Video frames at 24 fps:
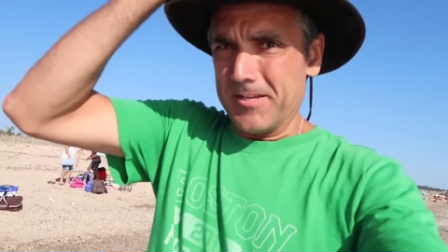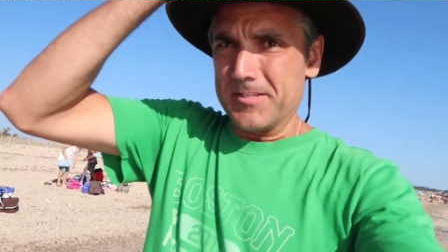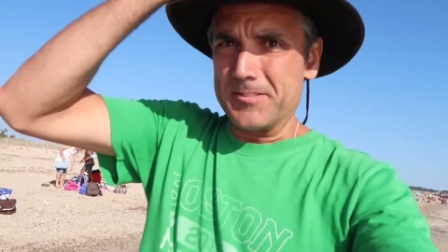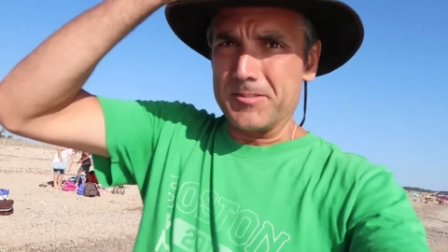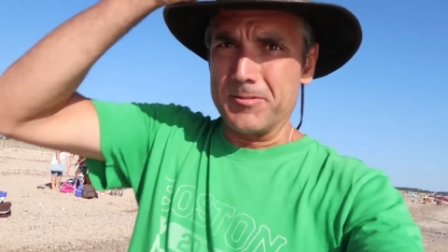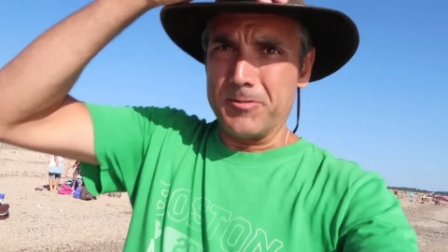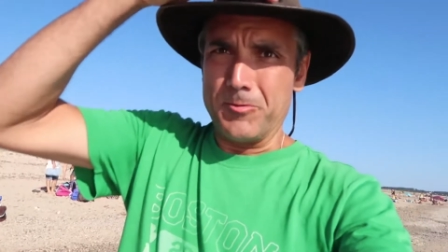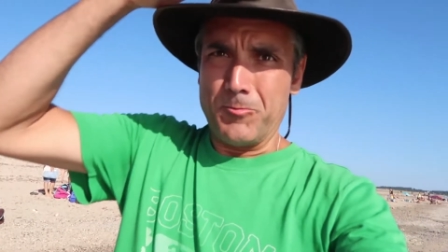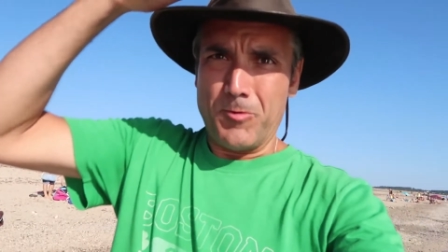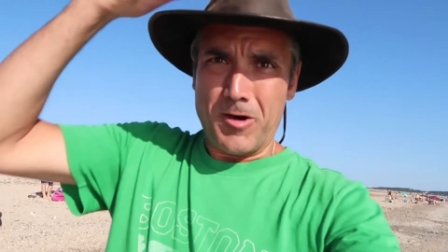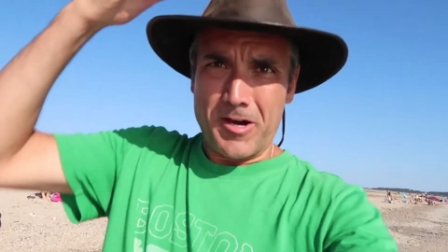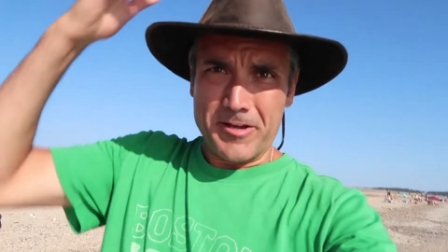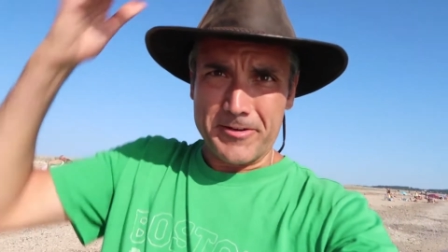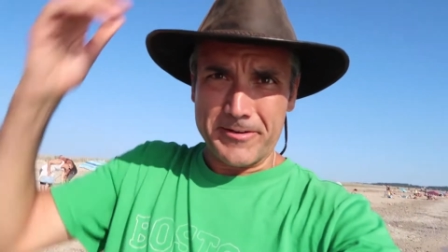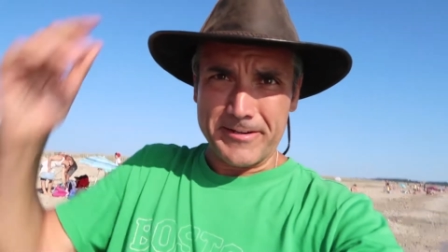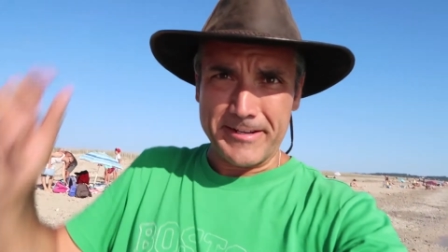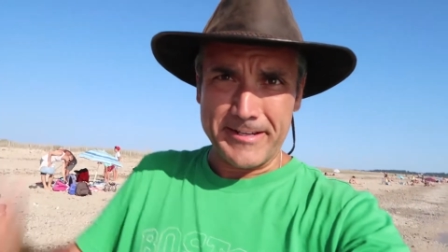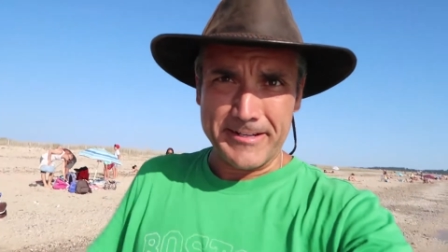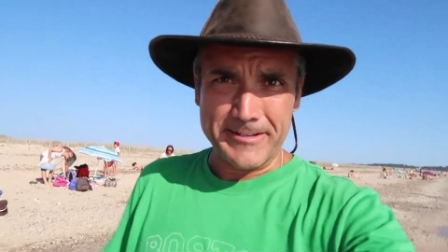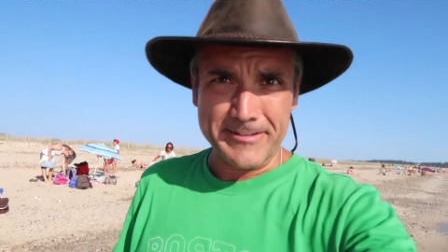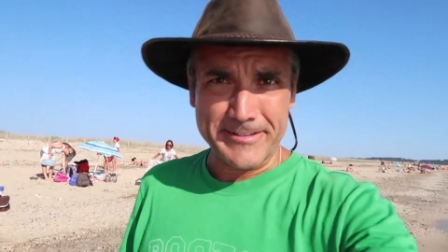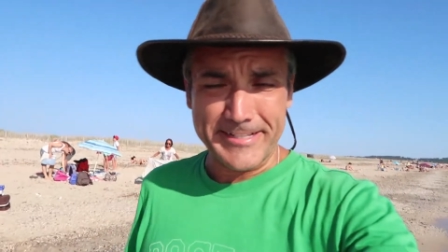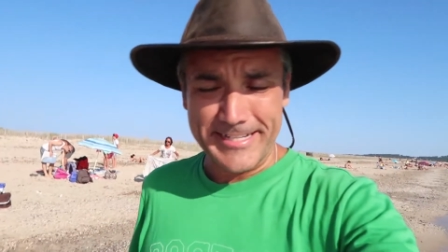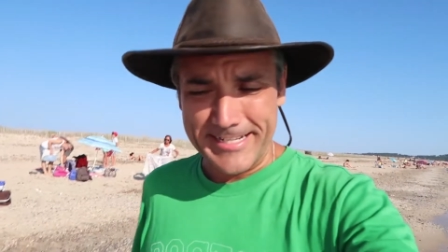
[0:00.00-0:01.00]
So the water
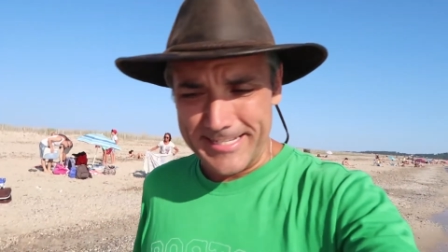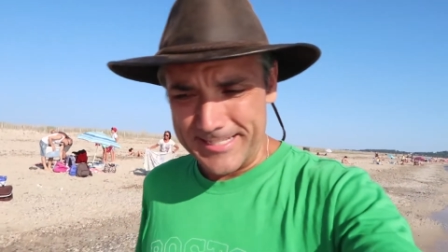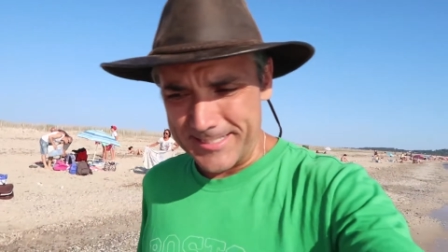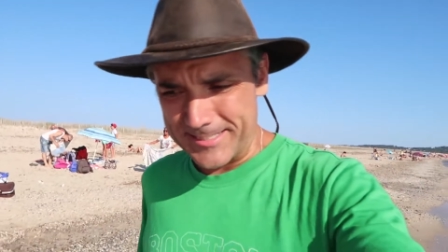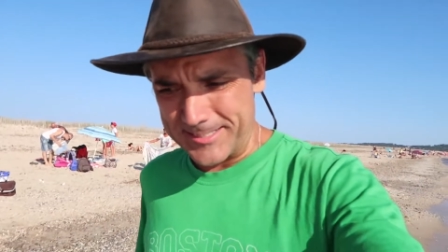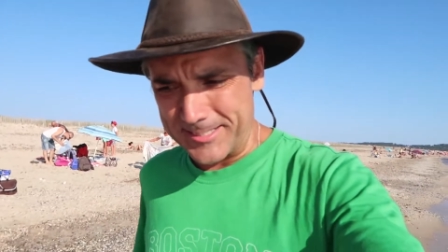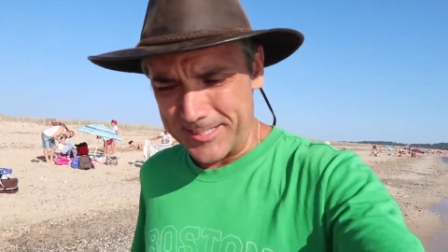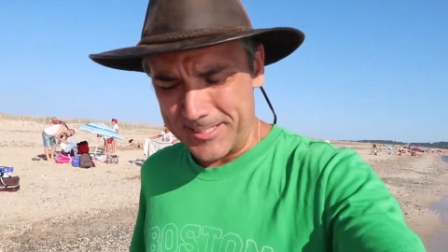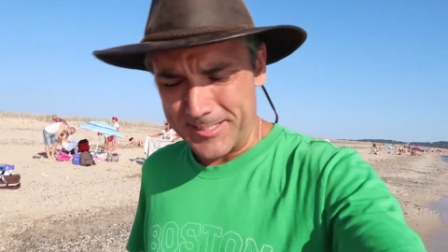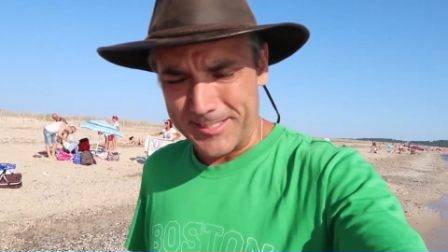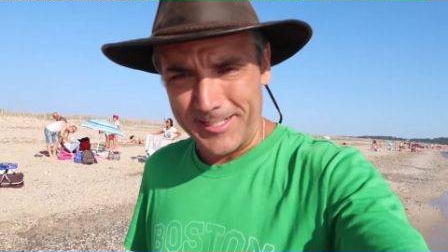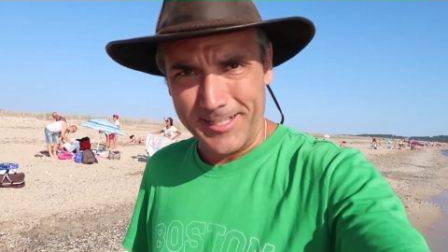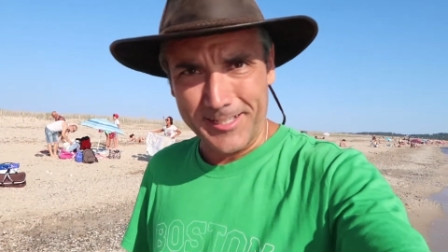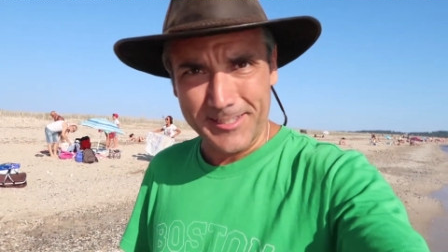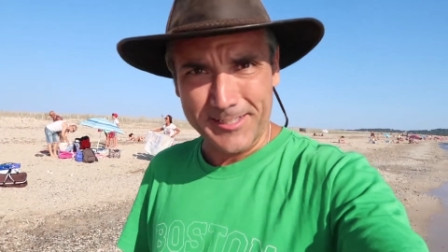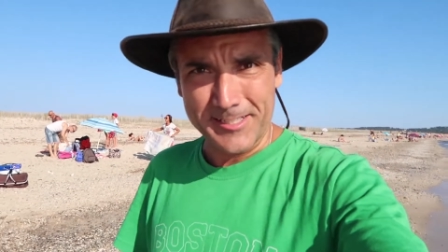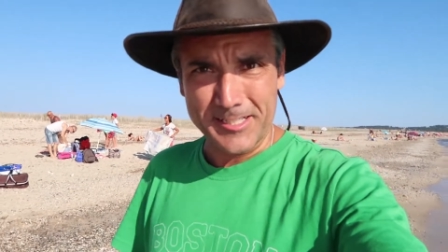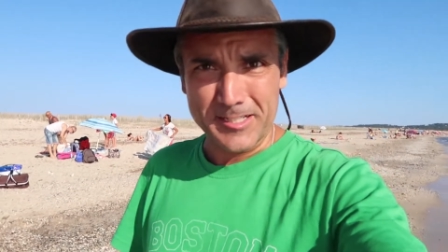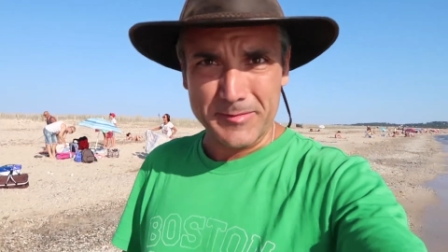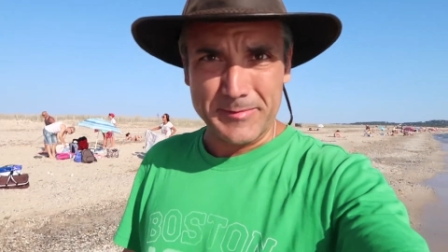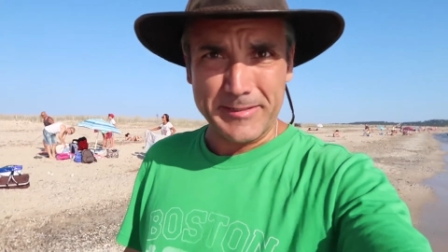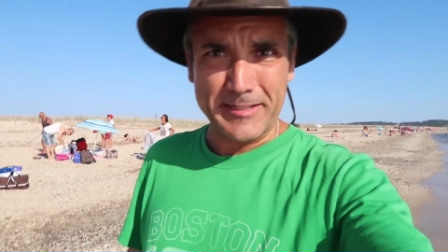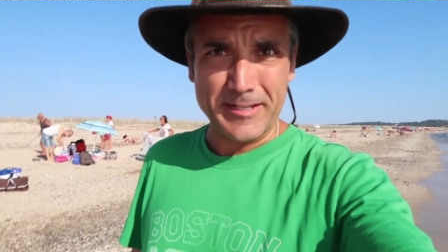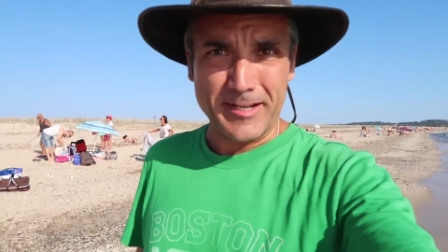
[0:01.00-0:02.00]
here is just a
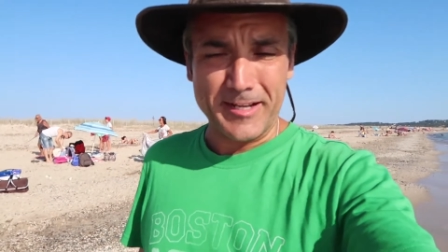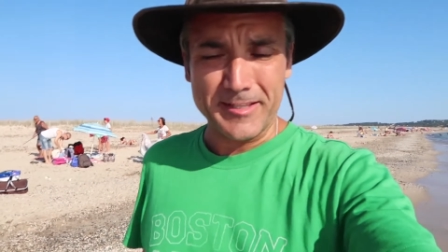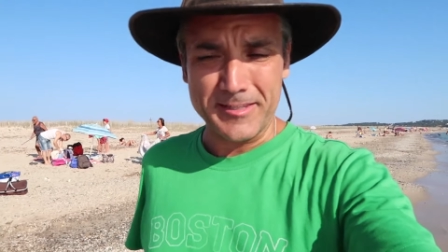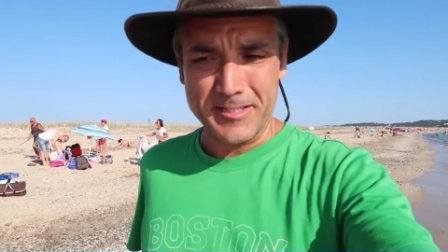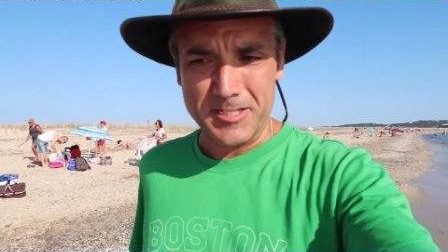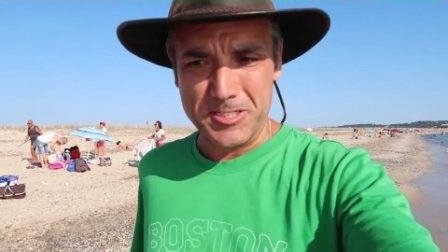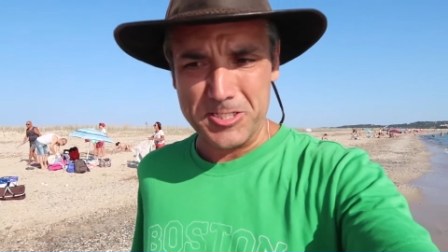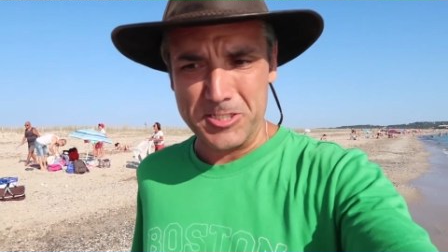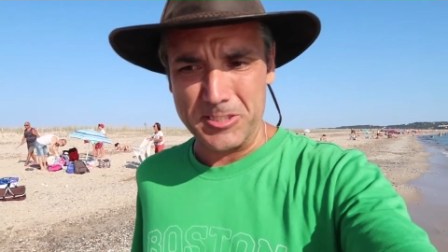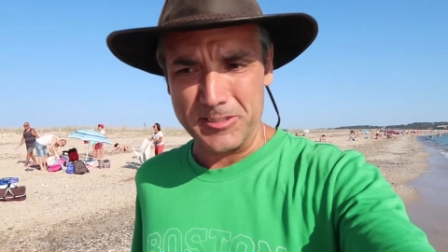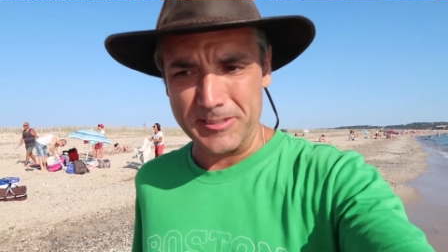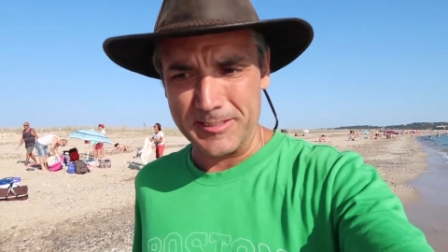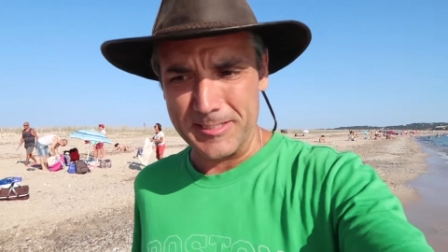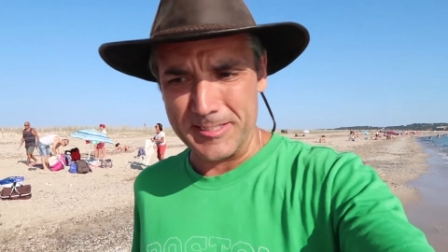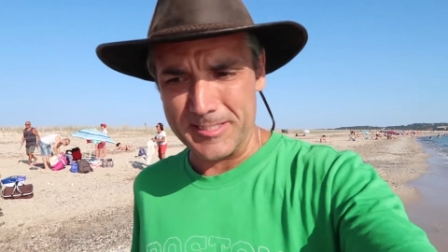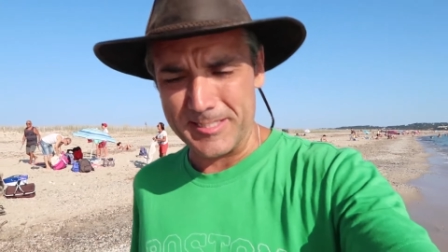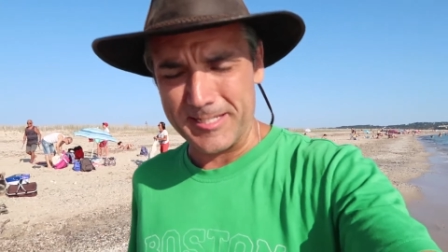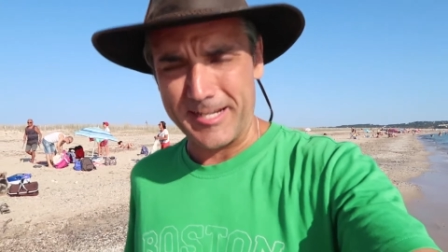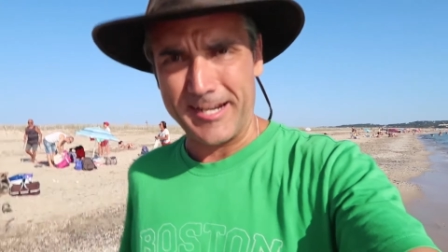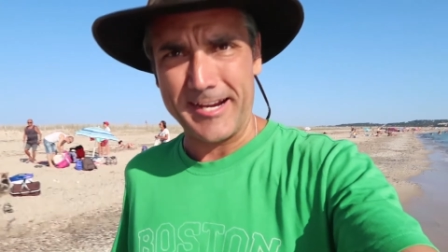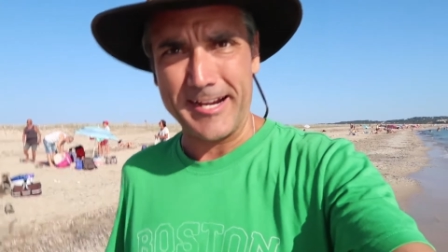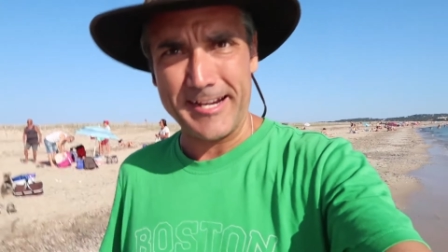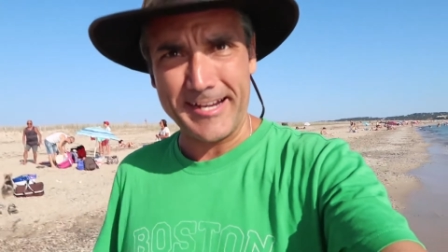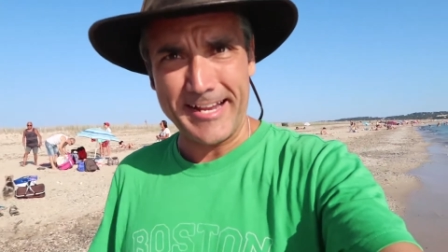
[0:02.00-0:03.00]
little bit on the chilly
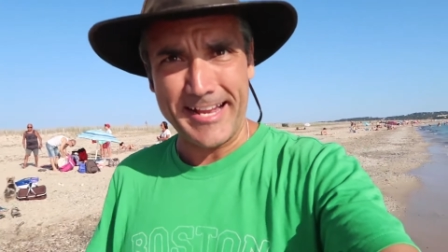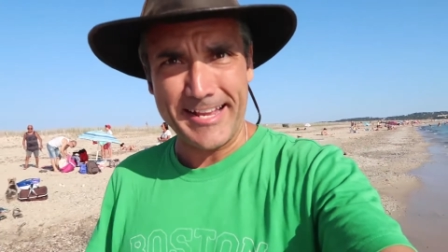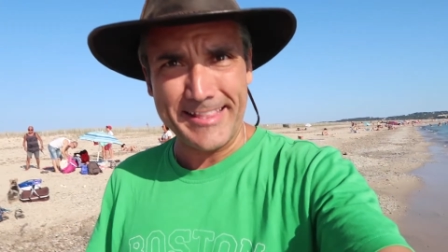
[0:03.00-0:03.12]
side,